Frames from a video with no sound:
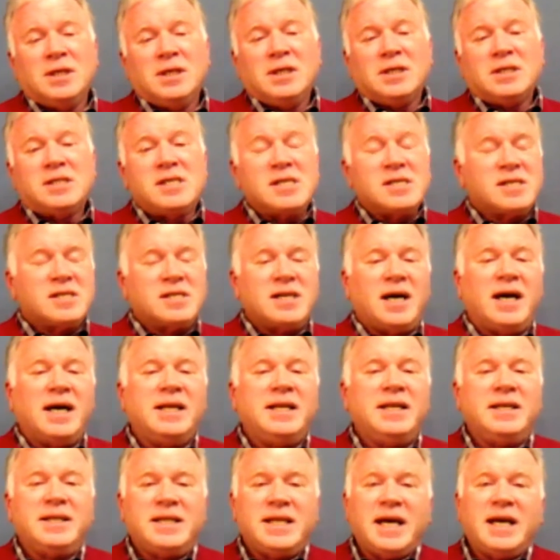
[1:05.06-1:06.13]

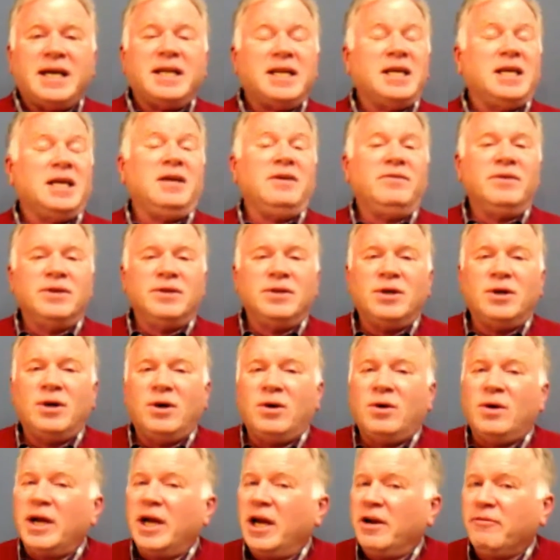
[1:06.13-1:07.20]
decided that even
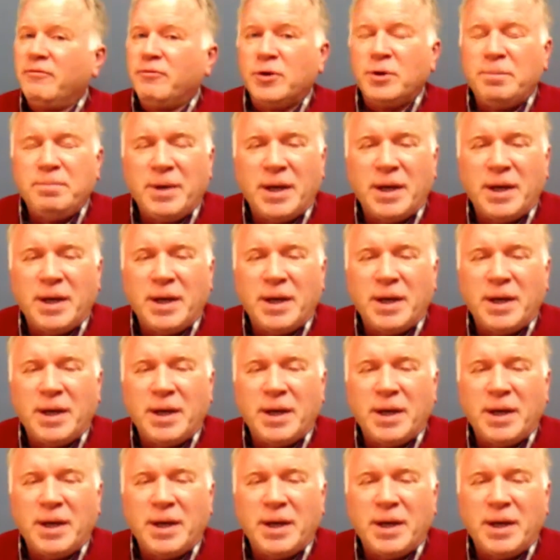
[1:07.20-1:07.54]
though every